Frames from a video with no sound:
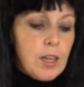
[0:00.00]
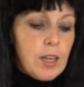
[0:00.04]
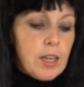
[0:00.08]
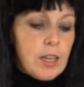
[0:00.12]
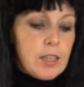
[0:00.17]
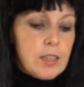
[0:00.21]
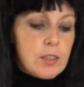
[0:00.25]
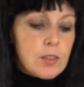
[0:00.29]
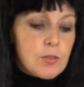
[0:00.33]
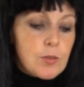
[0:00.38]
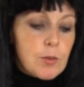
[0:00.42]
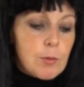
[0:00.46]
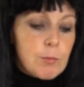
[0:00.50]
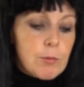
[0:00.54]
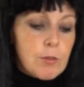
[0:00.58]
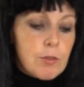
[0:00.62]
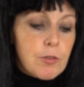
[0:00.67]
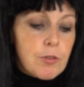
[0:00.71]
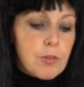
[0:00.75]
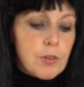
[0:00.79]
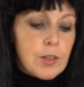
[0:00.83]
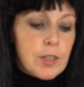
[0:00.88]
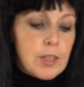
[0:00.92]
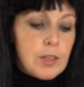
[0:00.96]
It's from the
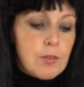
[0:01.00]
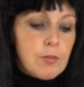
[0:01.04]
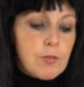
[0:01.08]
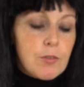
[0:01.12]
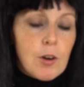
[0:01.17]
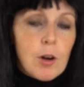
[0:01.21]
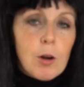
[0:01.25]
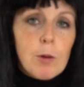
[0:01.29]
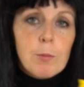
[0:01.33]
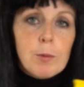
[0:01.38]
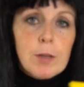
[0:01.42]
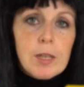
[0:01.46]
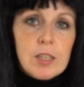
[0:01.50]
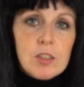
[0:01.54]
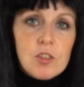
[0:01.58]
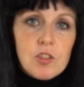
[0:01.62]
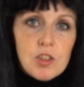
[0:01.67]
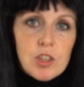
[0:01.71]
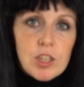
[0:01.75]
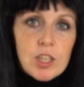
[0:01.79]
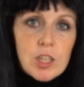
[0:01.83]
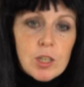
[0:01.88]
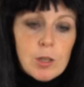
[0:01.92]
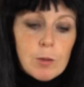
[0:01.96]
Free From
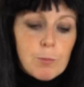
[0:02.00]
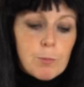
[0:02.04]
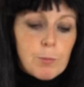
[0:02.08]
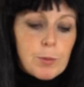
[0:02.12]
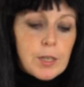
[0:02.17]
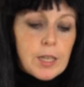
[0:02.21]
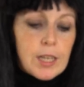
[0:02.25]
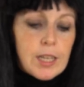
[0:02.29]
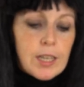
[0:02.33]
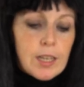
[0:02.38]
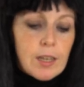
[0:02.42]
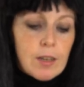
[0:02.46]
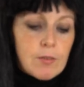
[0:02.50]
Kitchen company.